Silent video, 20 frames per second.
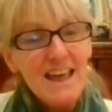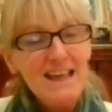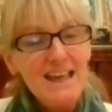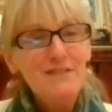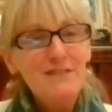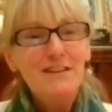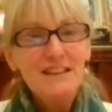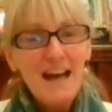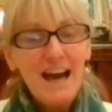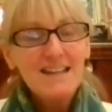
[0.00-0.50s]

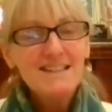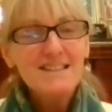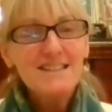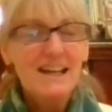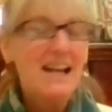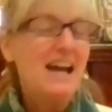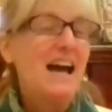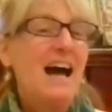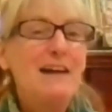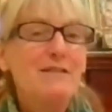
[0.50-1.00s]
Even
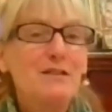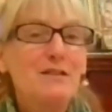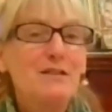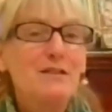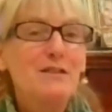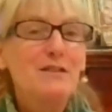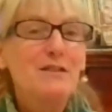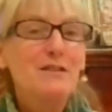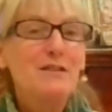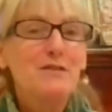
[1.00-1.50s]
that's going to have
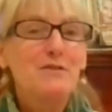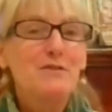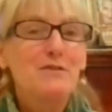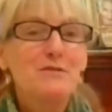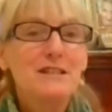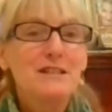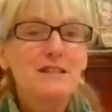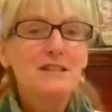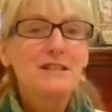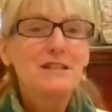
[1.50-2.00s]
a
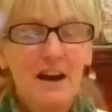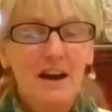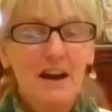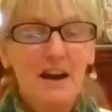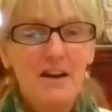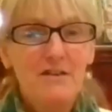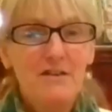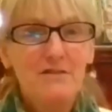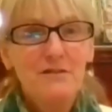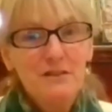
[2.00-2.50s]
result
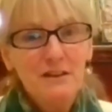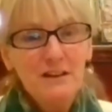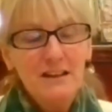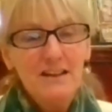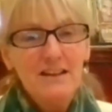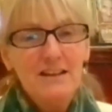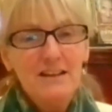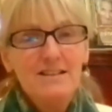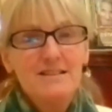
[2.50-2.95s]
of